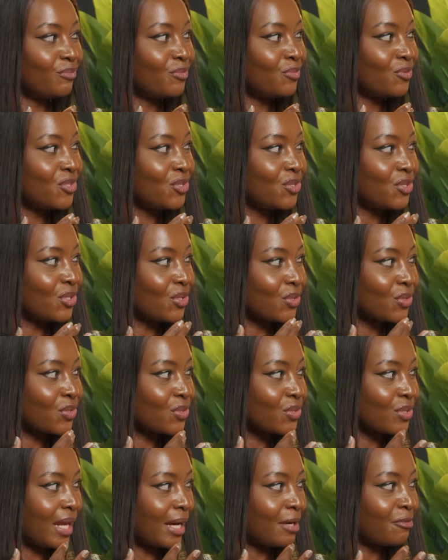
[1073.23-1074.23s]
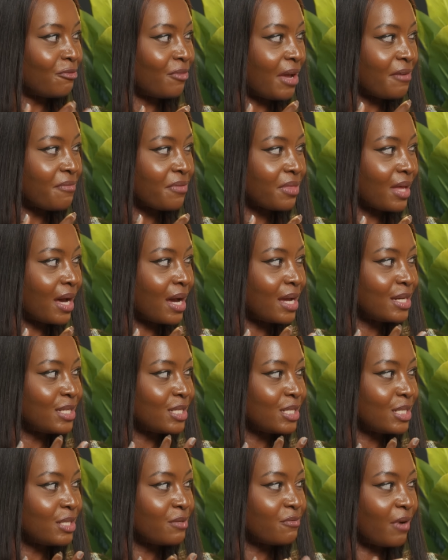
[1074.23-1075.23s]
six like 5.30